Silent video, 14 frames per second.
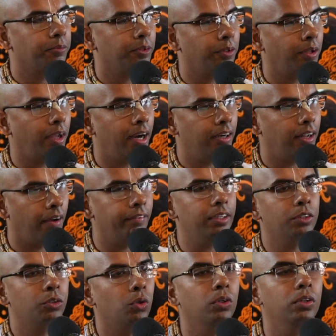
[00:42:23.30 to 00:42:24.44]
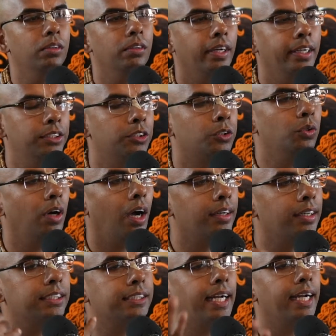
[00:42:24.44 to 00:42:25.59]
and our goal is to
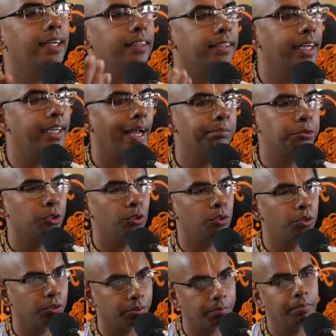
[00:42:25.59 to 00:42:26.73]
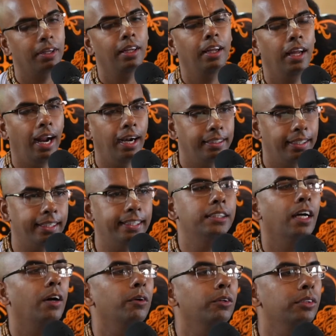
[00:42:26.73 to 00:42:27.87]
understand that absolute truth. And that is
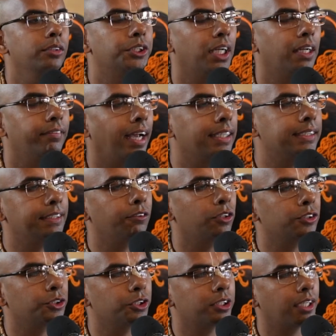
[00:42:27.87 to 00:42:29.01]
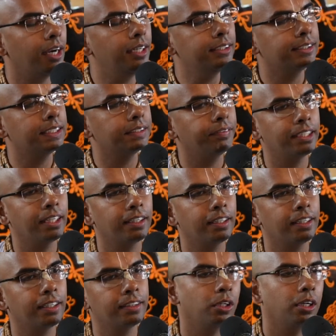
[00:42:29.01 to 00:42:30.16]
how Srila Vyasadeva also starts his Vedanta
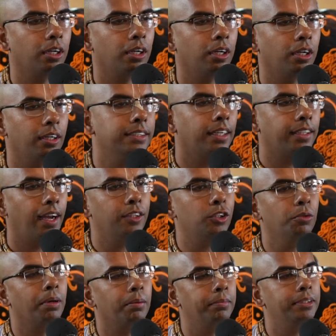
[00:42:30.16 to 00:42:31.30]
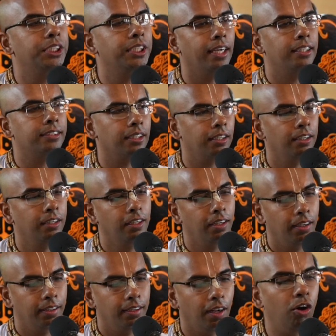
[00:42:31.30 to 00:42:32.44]
Sutra. He says, Athato Brahma Jigyasa.
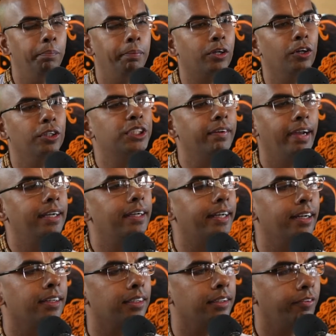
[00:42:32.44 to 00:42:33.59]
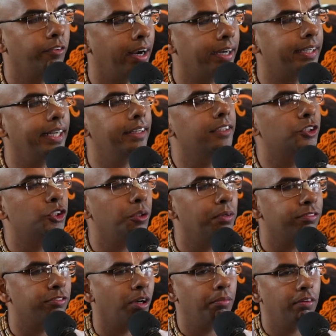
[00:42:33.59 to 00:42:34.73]
Now because you have attained this human
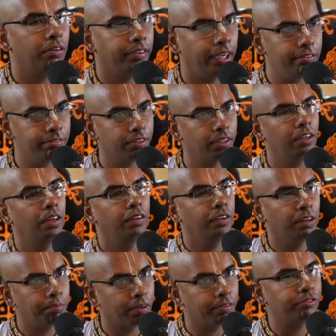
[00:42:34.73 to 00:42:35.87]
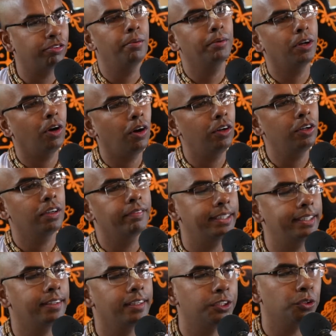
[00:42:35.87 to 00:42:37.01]
form of life, you have performed all your
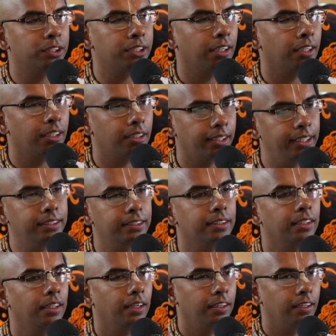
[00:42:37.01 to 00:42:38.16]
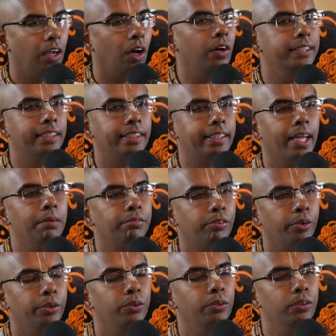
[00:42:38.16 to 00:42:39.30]
Vedic rituals and other things, now is the time
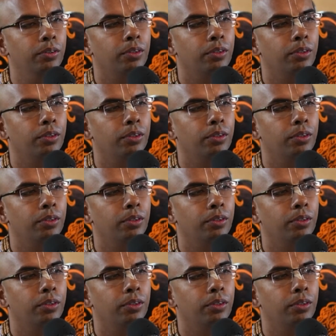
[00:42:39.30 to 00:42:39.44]
for you